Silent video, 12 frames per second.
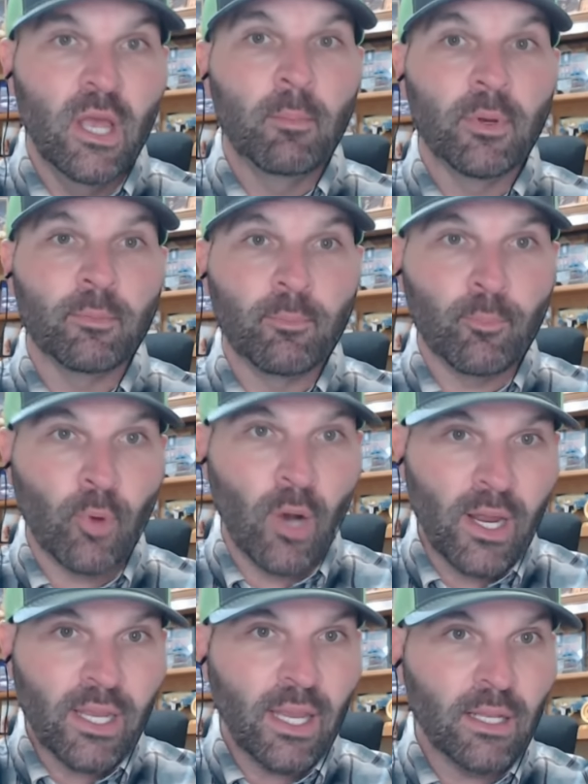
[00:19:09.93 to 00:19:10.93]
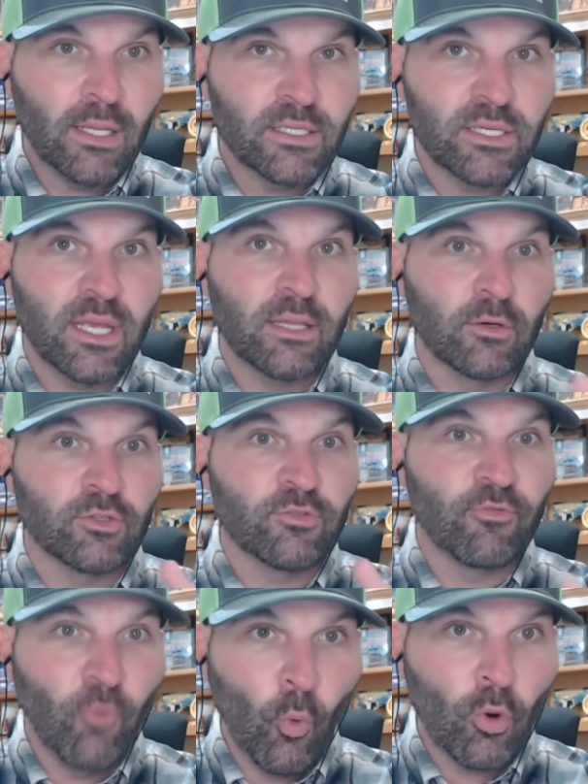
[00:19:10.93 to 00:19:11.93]
But Brian Kelly said there's
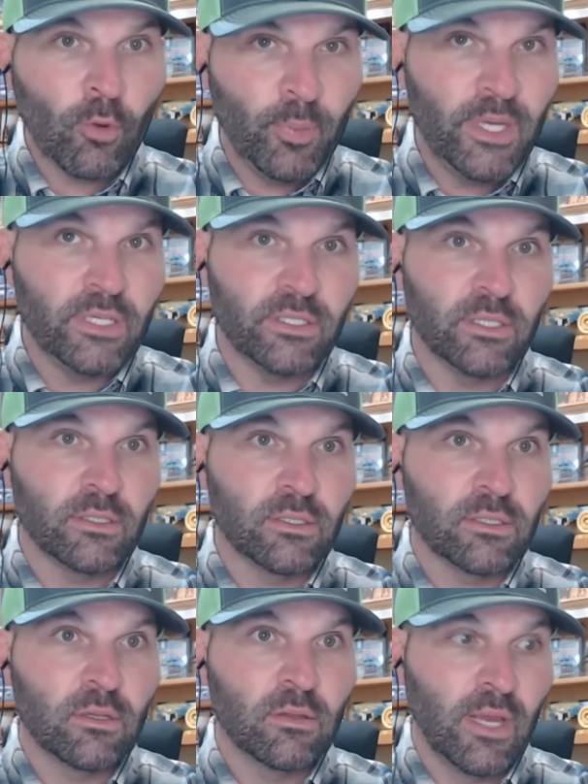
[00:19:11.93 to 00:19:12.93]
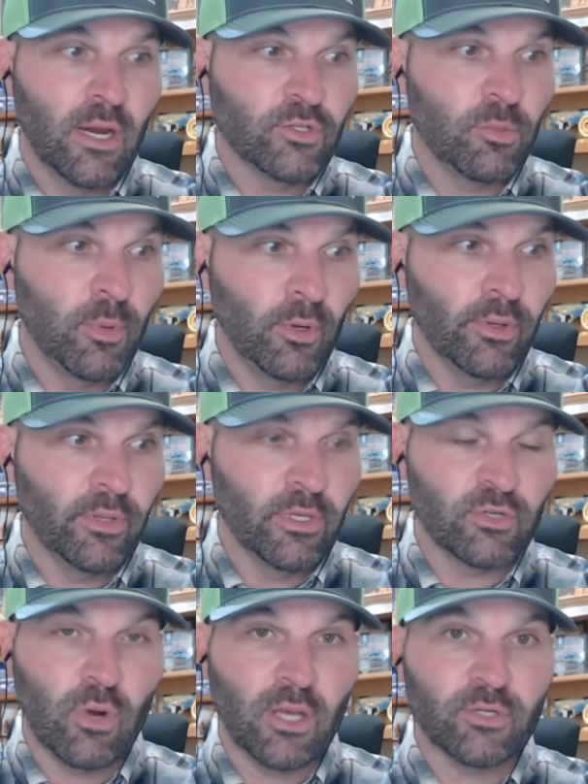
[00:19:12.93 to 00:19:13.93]
four pieces there to building
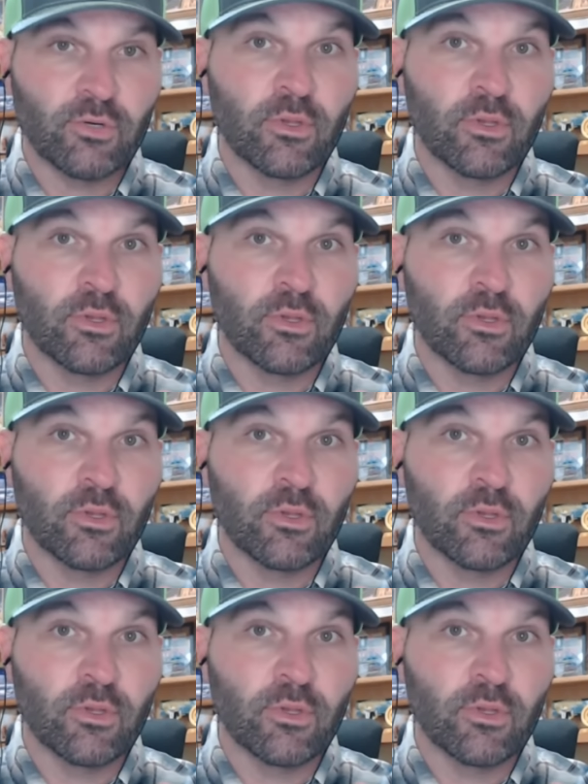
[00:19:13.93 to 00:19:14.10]
this roster.